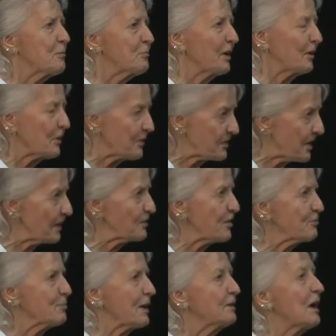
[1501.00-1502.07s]
because that's
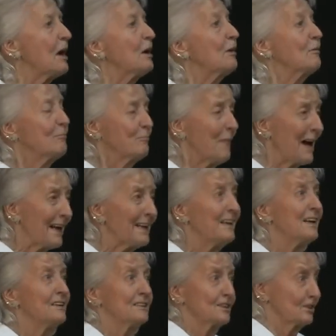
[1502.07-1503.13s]
been my
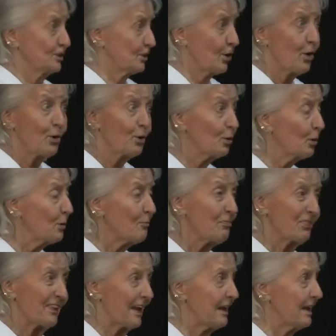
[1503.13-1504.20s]
goal
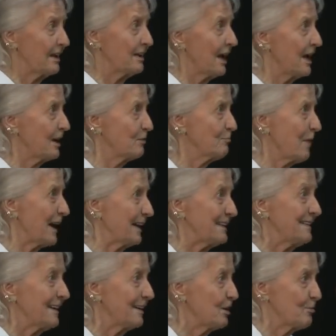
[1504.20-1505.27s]
and
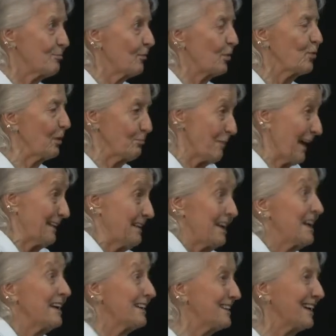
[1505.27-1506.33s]
my, well, my
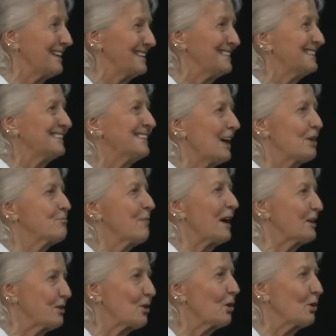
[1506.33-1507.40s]
need and my
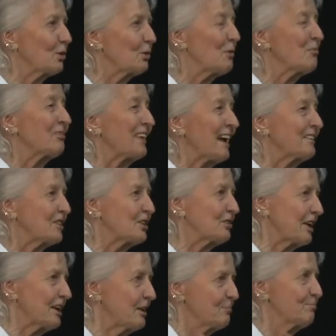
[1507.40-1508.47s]
goal to
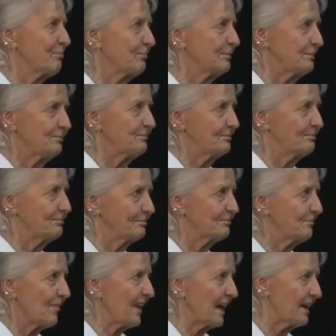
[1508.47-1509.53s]
keep
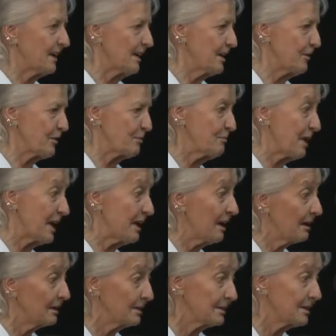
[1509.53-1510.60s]
at least me
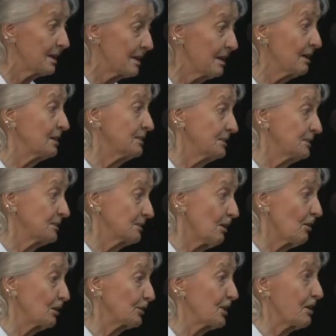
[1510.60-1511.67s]
healthy
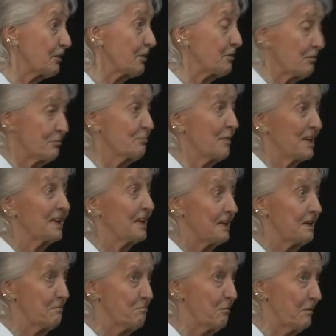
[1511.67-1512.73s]
all these
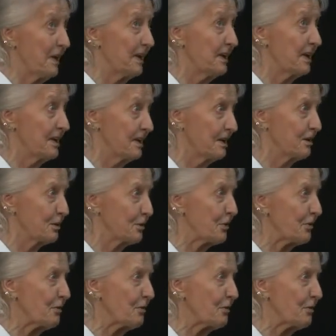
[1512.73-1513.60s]
many, many years.